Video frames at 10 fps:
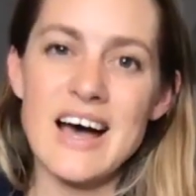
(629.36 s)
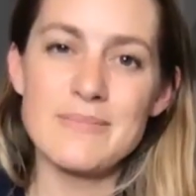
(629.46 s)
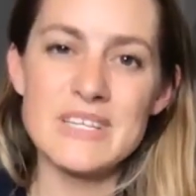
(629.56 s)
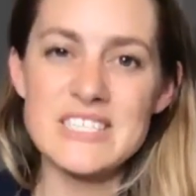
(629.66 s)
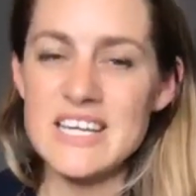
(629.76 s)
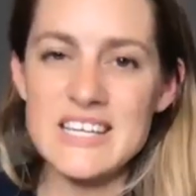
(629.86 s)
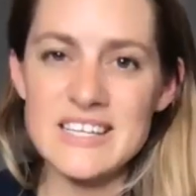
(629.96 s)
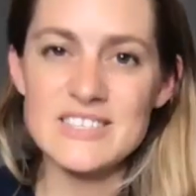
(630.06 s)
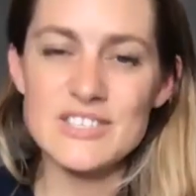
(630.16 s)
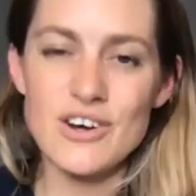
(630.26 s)
indeed
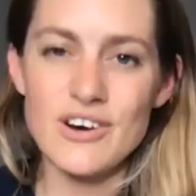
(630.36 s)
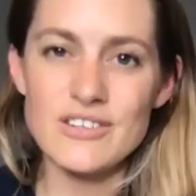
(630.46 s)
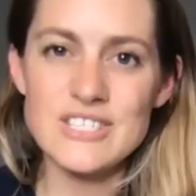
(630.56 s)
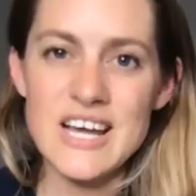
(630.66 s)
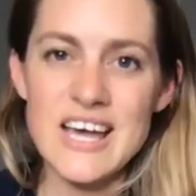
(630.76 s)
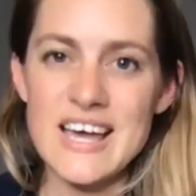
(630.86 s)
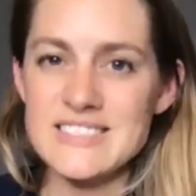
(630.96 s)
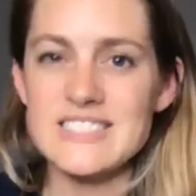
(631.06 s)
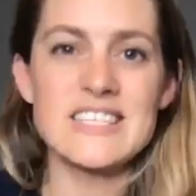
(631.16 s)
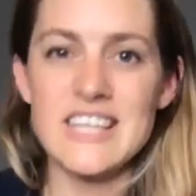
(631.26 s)
it's not
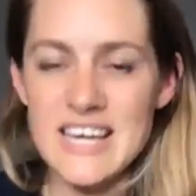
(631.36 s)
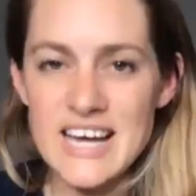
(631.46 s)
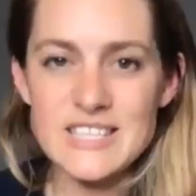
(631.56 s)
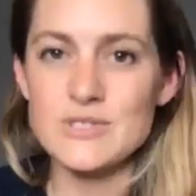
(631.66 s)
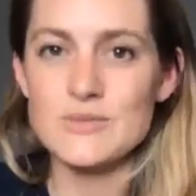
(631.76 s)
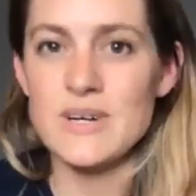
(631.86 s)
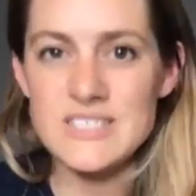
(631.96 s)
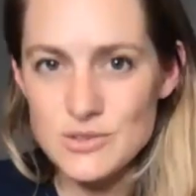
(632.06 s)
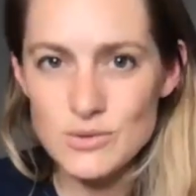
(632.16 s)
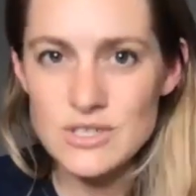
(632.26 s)
as deadly as was
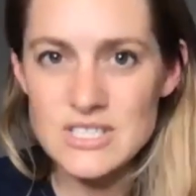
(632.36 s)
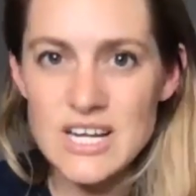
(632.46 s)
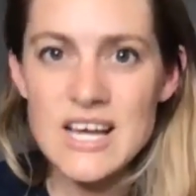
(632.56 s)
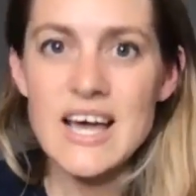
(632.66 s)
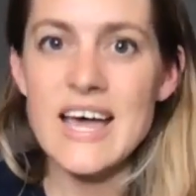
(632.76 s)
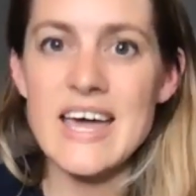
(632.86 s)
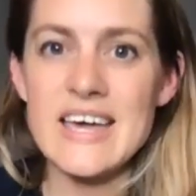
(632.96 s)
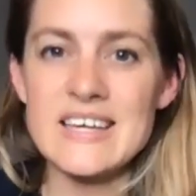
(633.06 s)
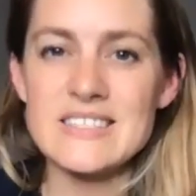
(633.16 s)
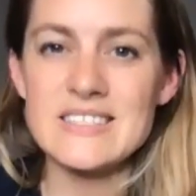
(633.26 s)
once thought.
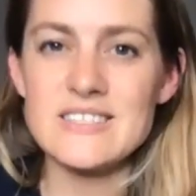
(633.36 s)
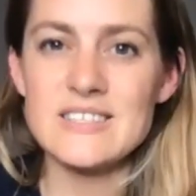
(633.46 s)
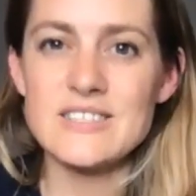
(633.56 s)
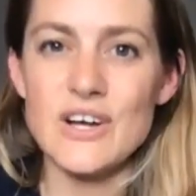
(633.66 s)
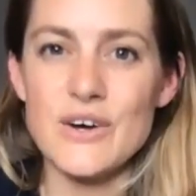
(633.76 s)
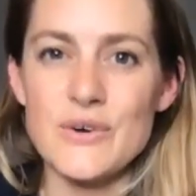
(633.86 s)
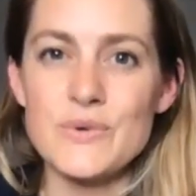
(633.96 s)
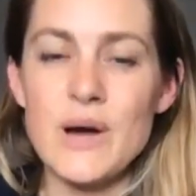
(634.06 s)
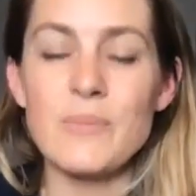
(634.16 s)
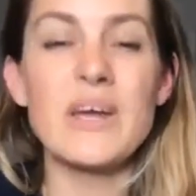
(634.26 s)
And
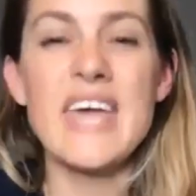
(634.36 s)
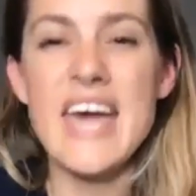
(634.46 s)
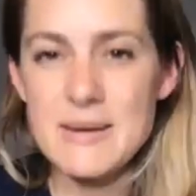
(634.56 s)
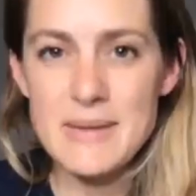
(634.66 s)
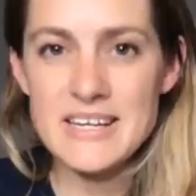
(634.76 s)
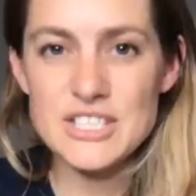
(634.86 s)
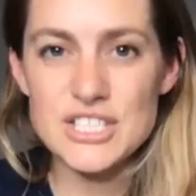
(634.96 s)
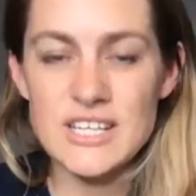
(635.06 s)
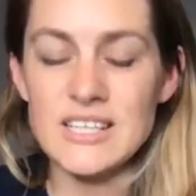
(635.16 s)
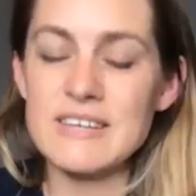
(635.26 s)
we can manage
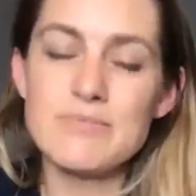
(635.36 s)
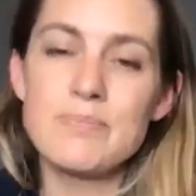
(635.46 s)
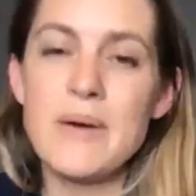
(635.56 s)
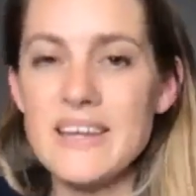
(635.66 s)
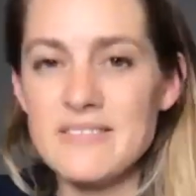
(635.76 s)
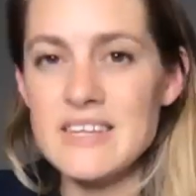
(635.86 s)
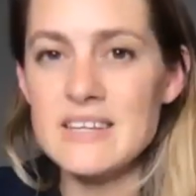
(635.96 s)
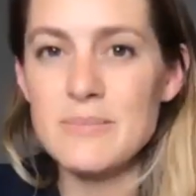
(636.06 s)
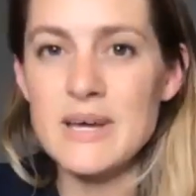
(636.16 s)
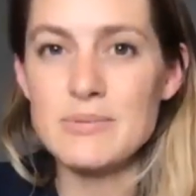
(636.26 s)
it. Like back
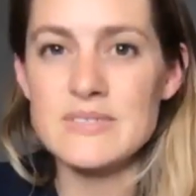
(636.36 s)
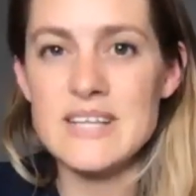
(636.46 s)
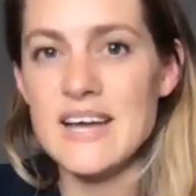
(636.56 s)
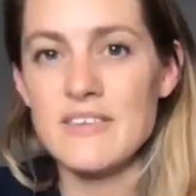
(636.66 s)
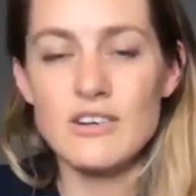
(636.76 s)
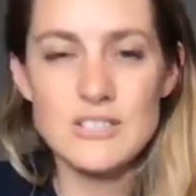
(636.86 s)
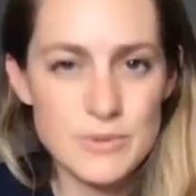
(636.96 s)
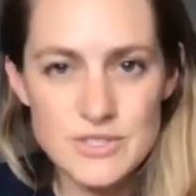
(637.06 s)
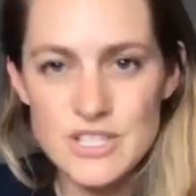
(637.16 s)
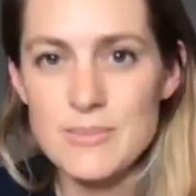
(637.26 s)
then, people were saying the hospital
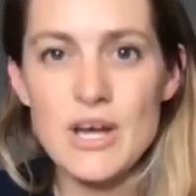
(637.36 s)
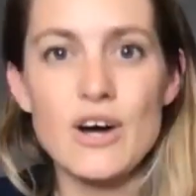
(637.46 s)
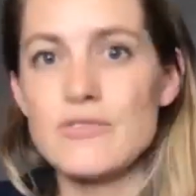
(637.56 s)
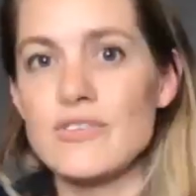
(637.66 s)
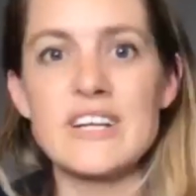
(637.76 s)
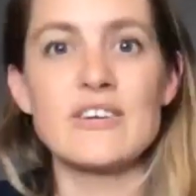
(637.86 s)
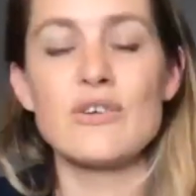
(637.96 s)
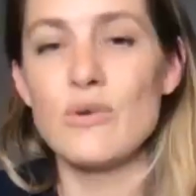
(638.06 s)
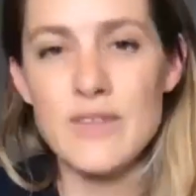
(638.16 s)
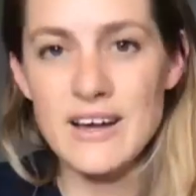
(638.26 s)
is going to be overridden and
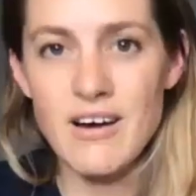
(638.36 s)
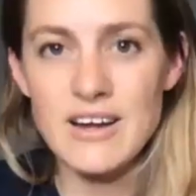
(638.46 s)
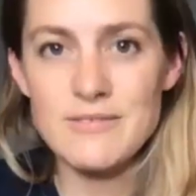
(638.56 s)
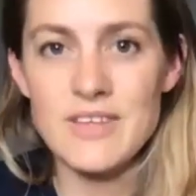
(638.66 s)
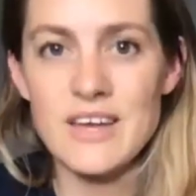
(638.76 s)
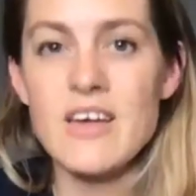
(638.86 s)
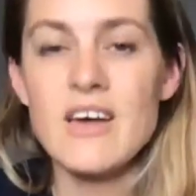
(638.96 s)
all that kind of thing.